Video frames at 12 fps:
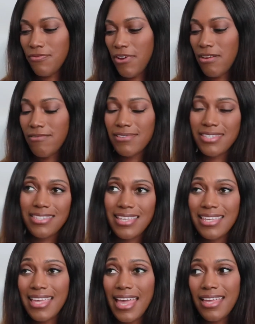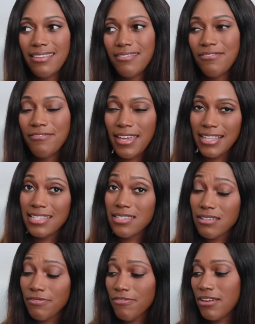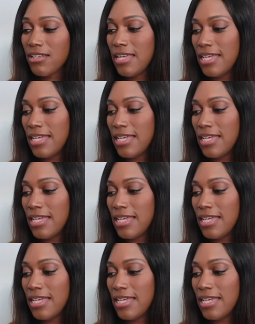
fragrance is, again, fairly different.